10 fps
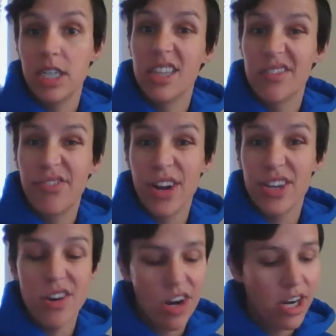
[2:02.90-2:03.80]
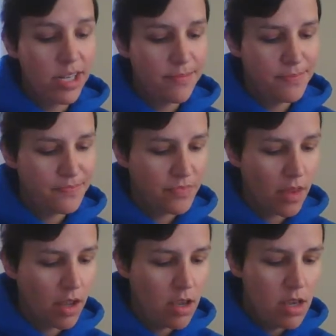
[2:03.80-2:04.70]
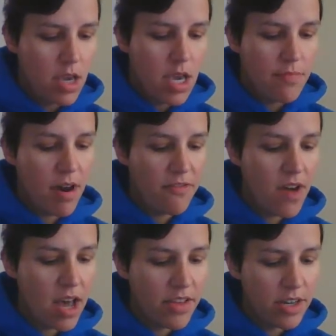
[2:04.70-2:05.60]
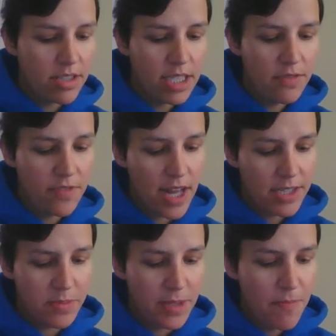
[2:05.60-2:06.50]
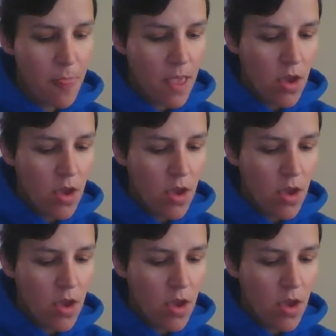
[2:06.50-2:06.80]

in the front yard. My father, Sid Fleischman,